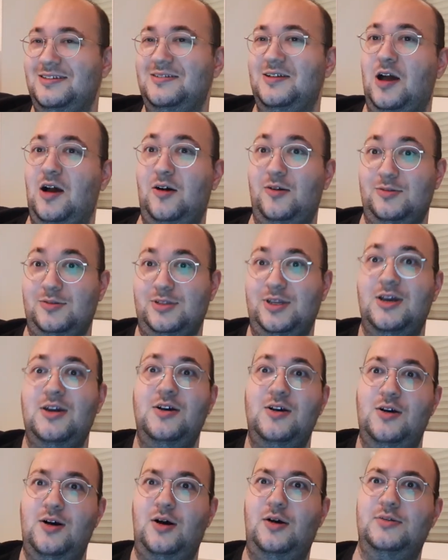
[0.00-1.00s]

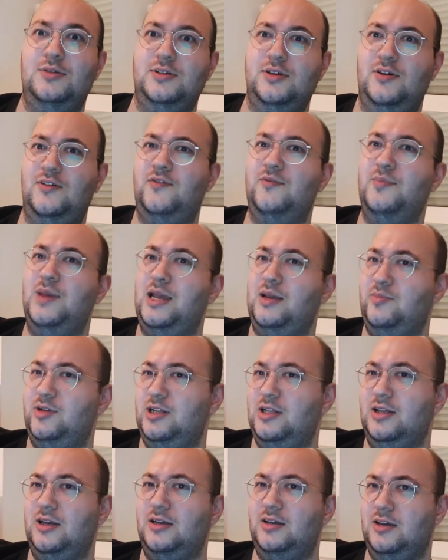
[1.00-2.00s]
Hold off
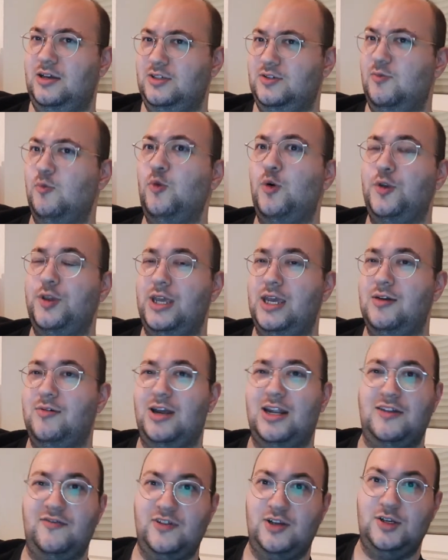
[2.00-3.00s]
maybe, like as a 1-year
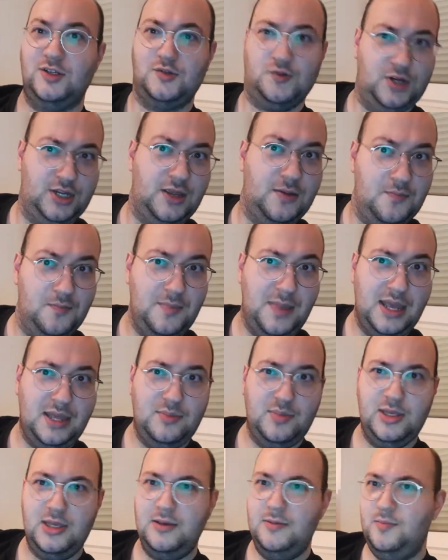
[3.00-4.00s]
anniversary,
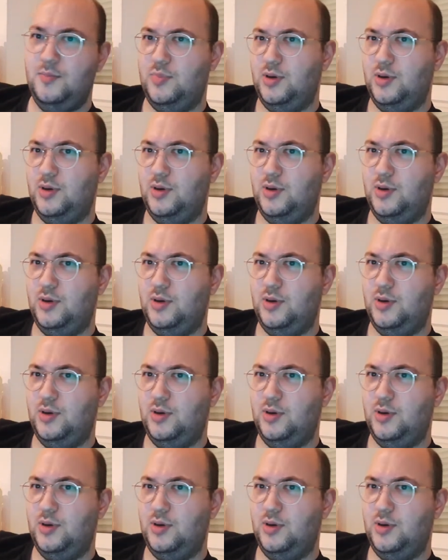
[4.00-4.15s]
maybe.